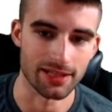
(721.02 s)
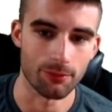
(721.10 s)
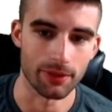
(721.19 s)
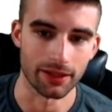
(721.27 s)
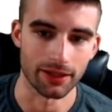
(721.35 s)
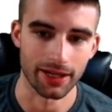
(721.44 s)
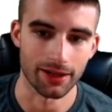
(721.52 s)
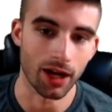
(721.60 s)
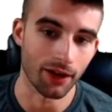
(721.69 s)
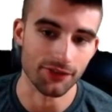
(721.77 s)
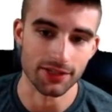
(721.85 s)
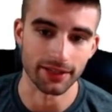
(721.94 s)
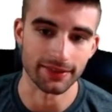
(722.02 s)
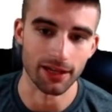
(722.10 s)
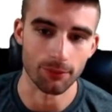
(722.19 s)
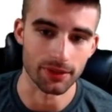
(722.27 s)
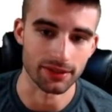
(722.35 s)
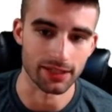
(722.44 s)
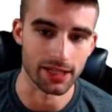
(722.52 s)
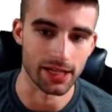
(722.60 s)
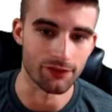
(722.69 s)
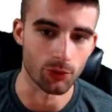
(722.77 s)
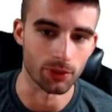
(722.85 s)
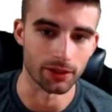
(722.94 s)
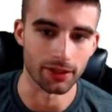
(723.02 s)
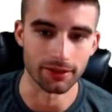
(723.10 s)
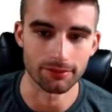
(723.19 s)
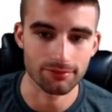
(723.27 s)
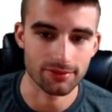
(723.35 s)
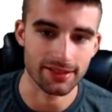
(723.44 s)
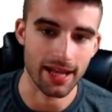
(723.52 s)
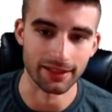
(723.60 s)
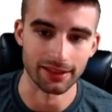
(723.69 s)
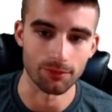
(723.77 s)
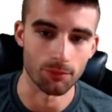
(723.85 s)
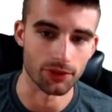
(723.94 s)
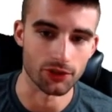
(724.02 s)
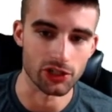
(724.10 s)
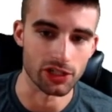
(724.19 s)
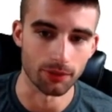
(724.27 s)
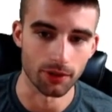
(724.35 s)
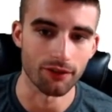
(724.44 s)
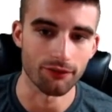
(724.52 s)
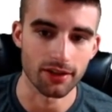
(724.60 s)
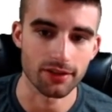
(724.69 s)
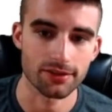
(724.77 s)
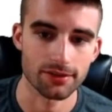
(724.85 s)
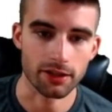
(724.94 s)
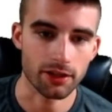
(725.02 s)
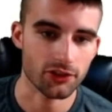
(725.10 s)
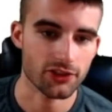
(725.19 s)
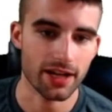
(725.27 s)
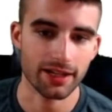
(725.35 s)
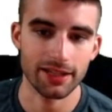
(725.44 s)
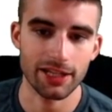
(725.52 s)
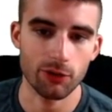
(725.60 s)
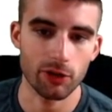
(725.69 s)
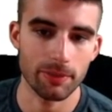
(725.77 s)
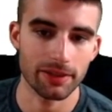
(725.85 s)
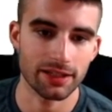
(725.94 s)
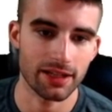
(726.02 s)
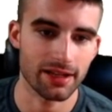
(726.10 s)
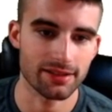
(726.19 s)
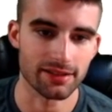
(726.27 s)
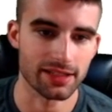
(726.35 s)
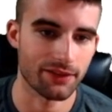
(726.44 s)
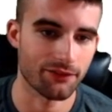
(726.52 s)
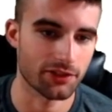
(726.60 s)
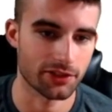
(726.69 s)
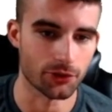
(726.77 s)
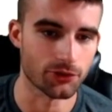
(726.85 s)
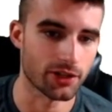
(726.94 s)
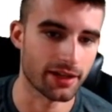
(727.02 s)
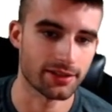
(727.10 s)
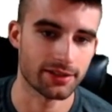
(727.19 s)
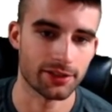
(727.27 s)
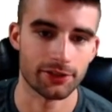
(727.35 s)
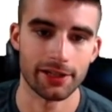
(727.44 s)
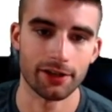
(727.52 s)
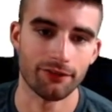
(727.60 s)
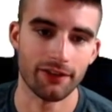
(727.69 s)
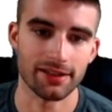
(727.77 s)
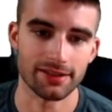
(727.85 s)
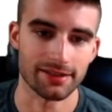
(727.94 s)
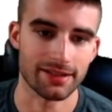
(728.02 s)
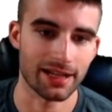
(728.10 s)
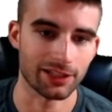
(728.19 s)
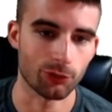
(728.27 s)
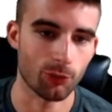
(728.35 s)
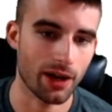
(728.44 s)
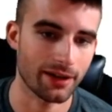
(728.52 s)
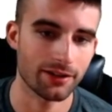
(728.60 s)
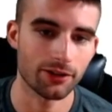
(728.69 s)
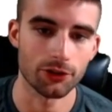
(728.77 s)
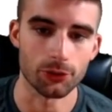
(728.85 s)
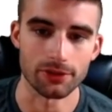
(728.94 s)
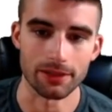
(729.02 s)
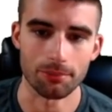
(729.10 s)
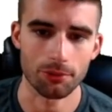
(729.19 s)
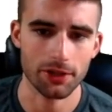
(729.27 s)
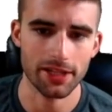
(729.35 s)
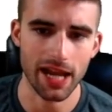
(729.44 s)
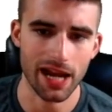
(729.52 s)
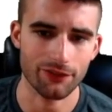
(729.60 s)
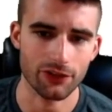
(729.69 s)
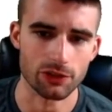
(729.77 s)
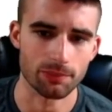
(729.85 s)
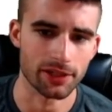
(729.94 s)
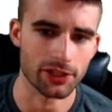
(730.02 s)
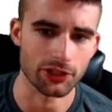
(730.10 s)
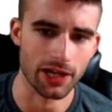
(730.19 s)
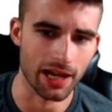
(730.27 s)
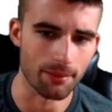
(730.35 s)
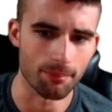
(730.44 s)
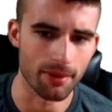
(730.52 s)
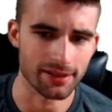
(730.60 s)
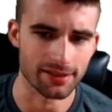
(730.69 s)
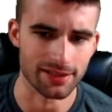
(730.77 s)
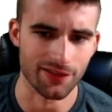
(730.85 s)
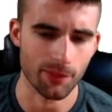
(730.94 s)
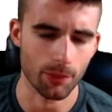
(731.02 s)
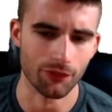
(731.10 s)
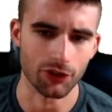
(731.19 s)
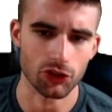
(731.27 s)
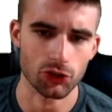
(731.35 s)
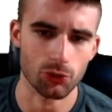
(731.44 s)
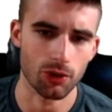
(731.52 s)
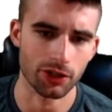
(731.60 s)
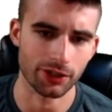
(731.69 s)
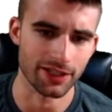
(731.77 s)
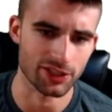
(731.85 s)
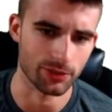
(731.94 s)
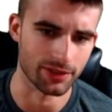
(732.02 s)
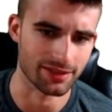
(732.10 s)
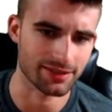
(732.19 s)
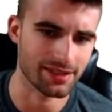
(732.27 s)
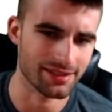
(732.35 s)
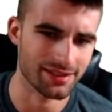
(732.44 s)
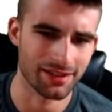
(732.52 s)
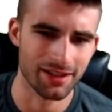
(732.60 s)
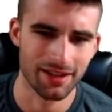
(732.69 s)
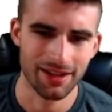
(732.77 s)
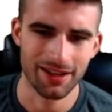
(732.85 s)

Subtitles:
that we can kind of offset that with today if you want to like stack them with a cheaper offense. Then another stack I like quite a bit today is the San Francisco Giants here. They are facing Tyler Widener, who is a pretty average pitcher at best. He's giving up over a 200 ISO in the season.